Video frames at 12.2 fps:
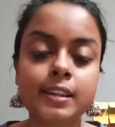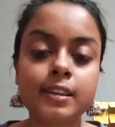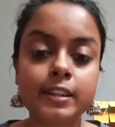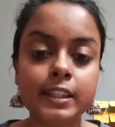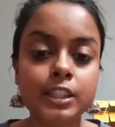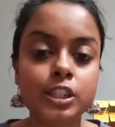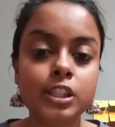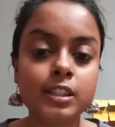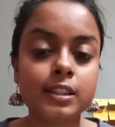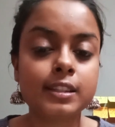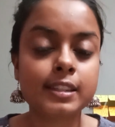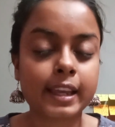rigid
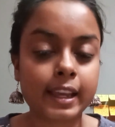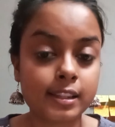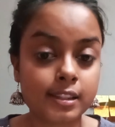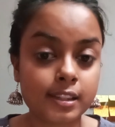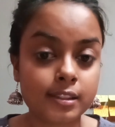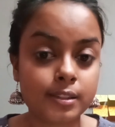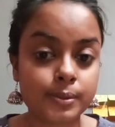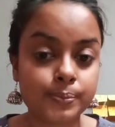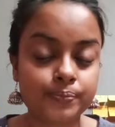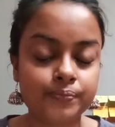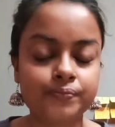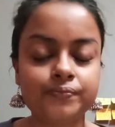in the second sense,
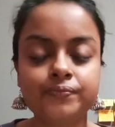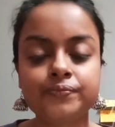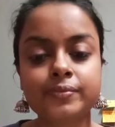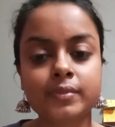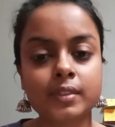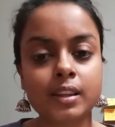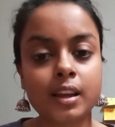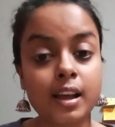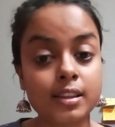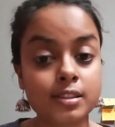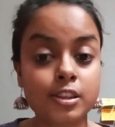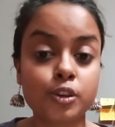
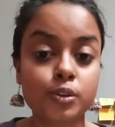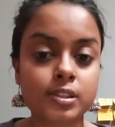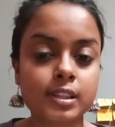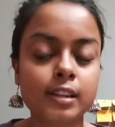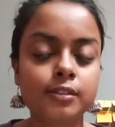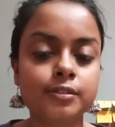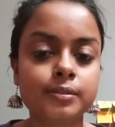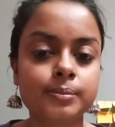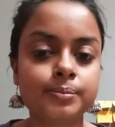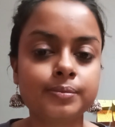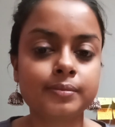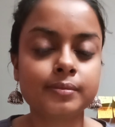ask yourself,
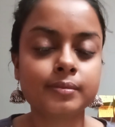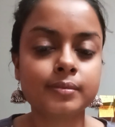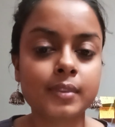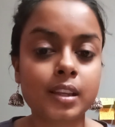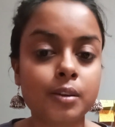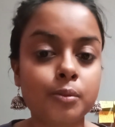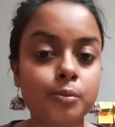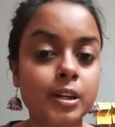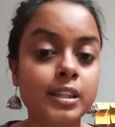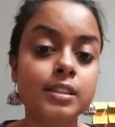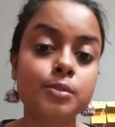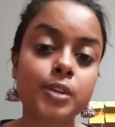
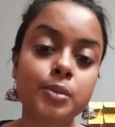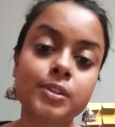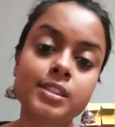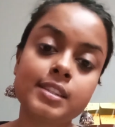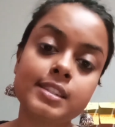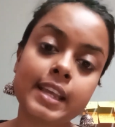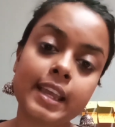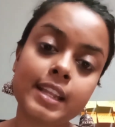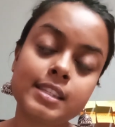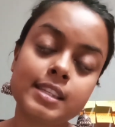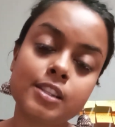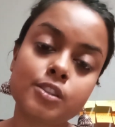what was the
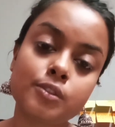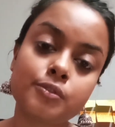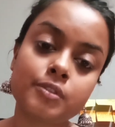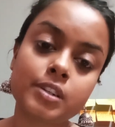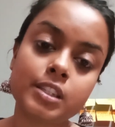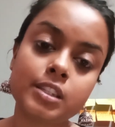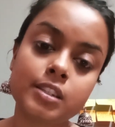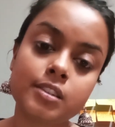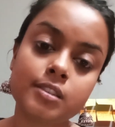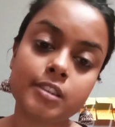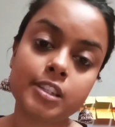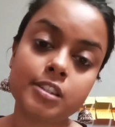second sense of
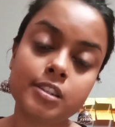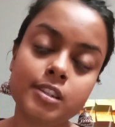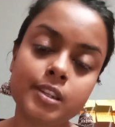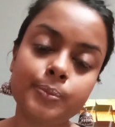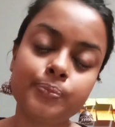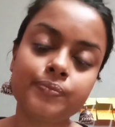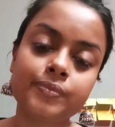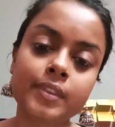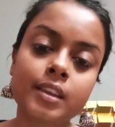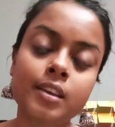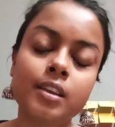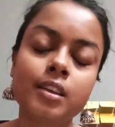rigidity
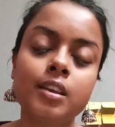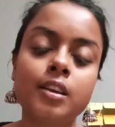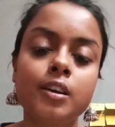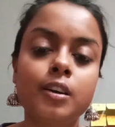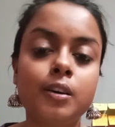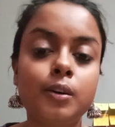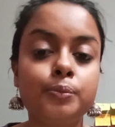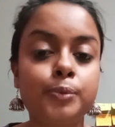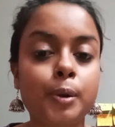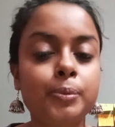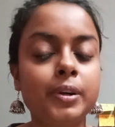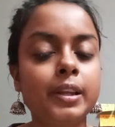of
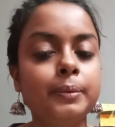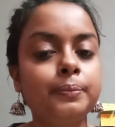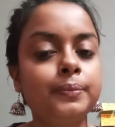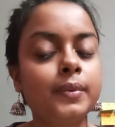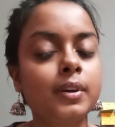proper name?